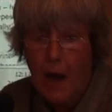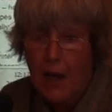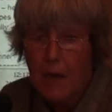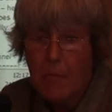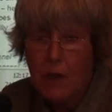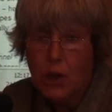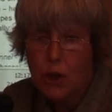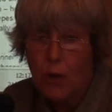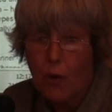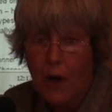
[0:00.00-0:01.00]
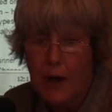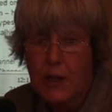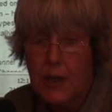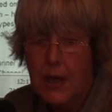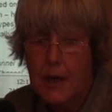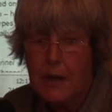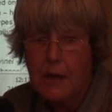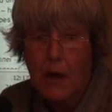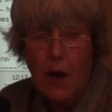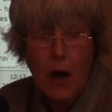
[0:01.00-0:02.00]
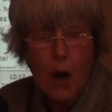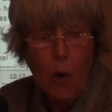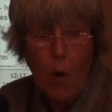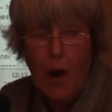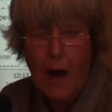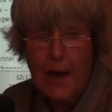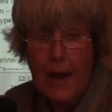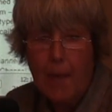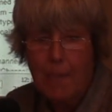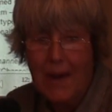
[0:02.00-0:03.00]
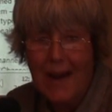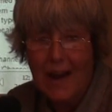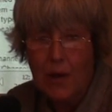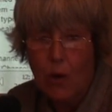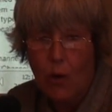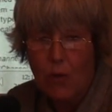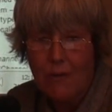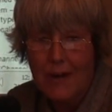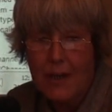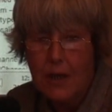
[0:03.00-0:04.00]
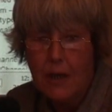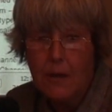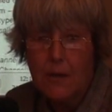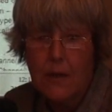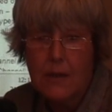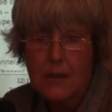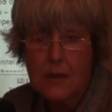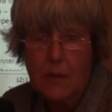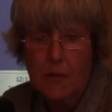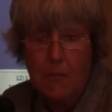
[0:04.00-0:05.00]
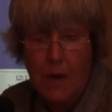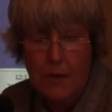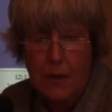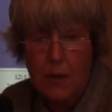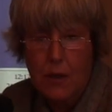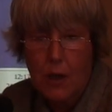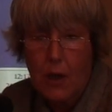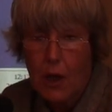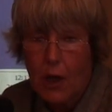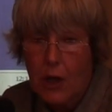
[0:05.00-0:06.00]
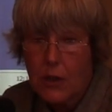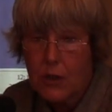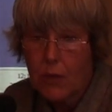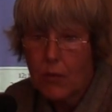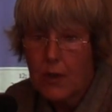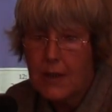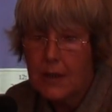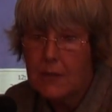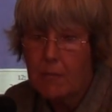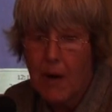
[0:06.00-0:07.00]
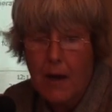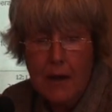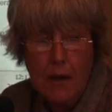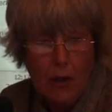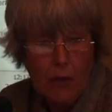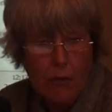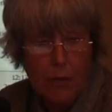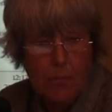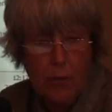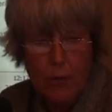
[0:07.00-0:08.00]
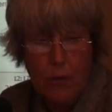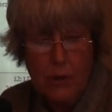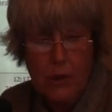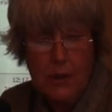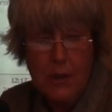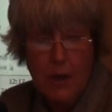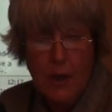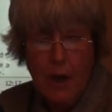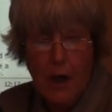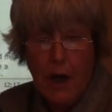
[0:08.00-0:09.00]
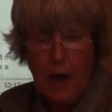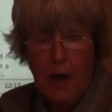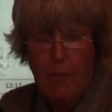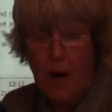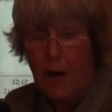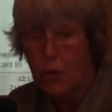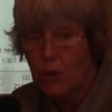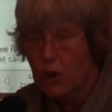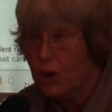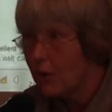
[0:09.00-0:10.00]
image or idea how I apply already this method. So this is my reports about